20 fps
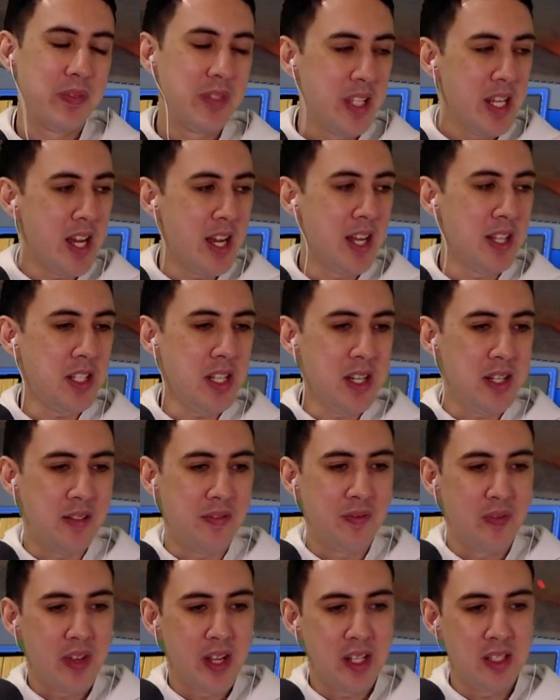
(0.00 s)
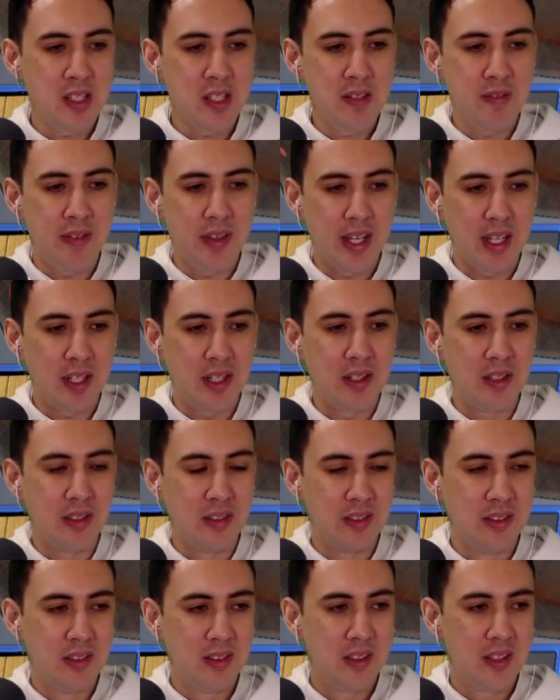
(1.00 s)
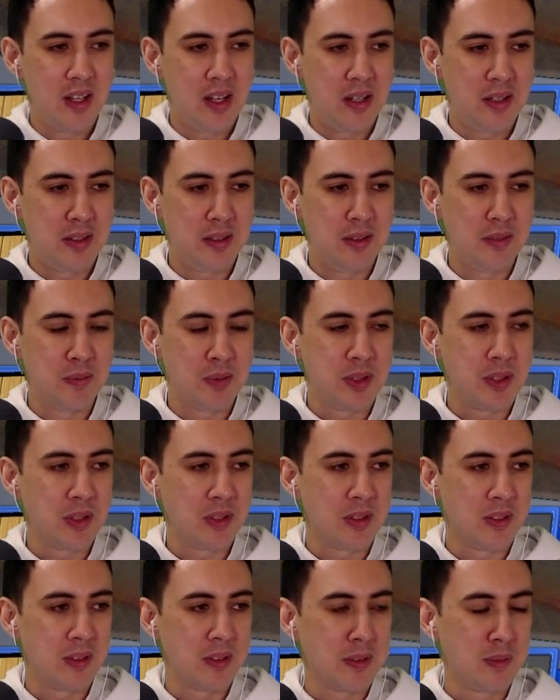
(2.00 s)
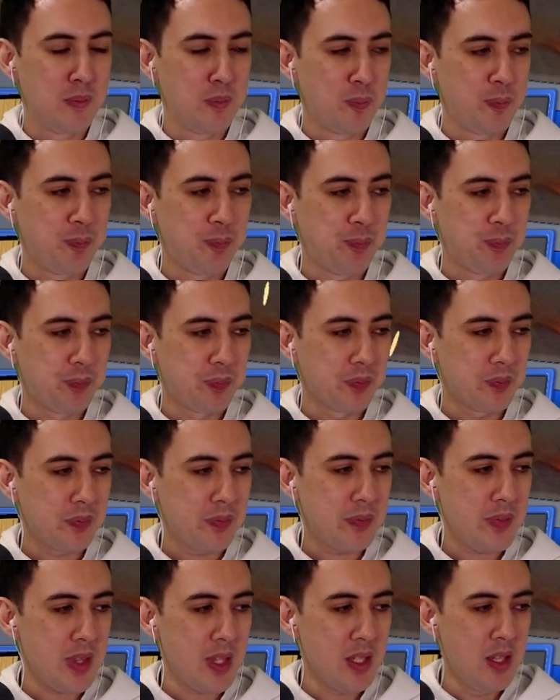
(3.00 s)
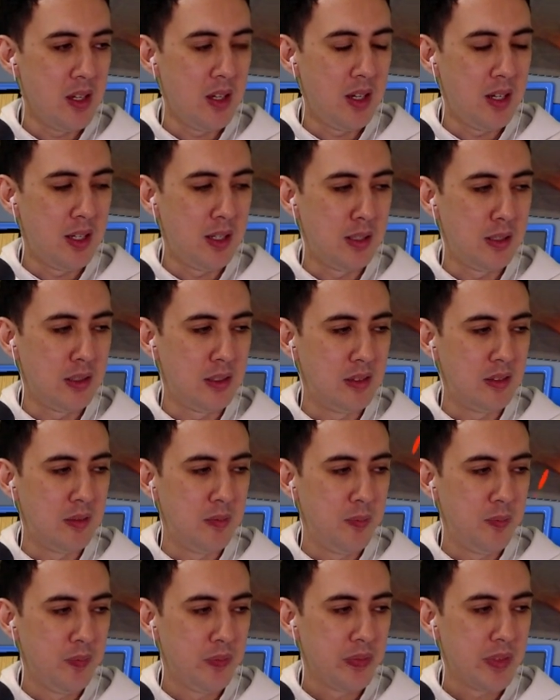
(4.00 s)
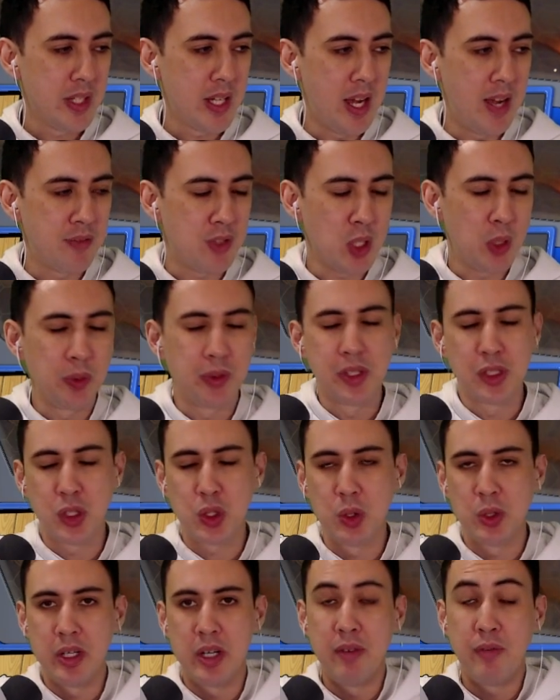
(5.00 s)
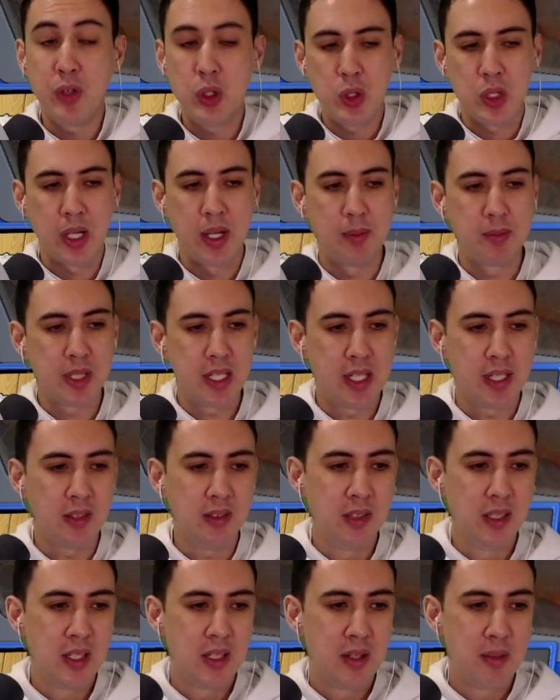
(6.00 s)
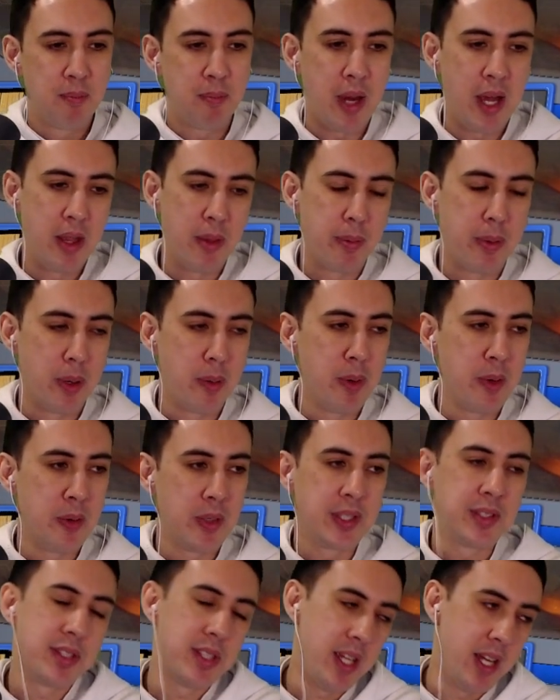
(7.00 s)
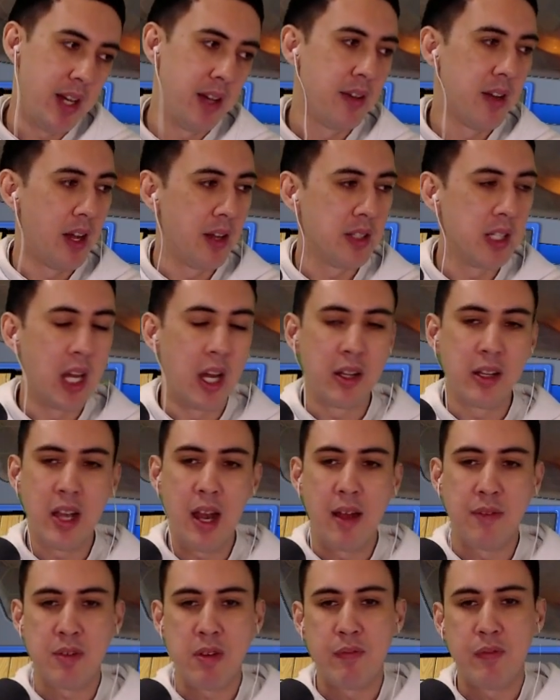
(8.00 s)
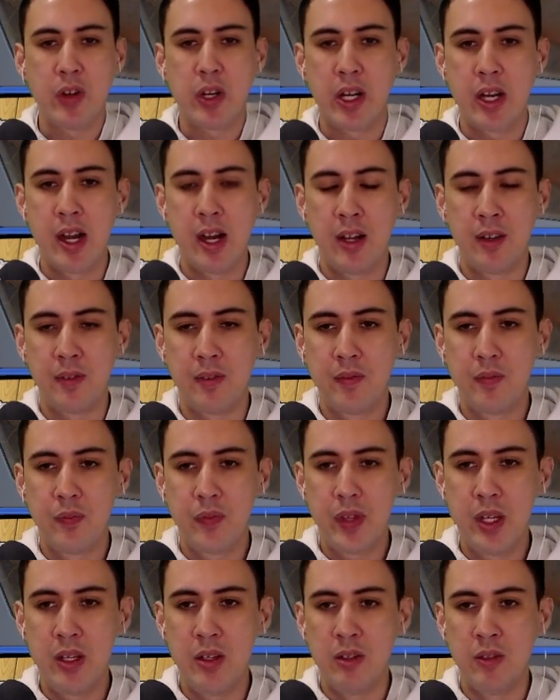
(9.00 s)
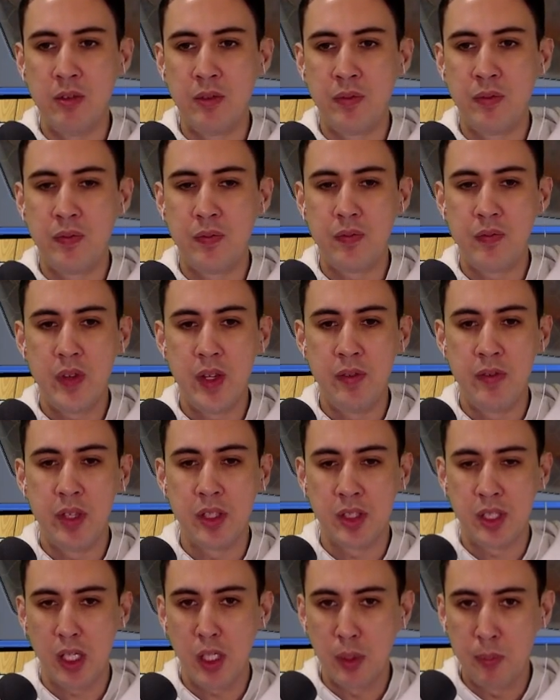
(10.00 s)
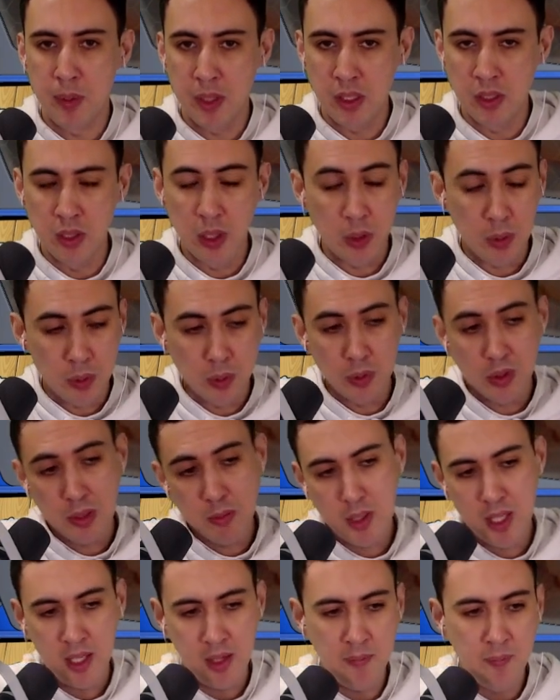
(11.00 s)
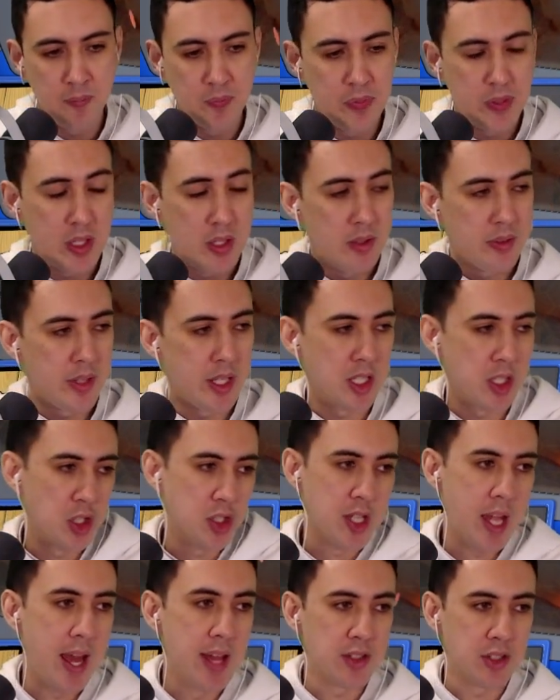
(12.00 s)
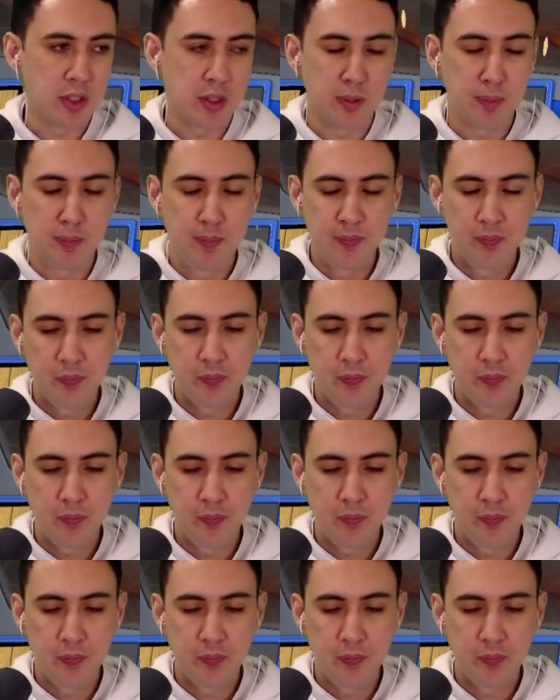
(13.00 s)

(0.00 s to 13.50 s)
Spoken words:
Yeah, I did. I did, thank you, Dugong. I've told this story a few times now. Buy the promo ones, yeah. I'm going to have to figure out if there's anybody local to me that just has them.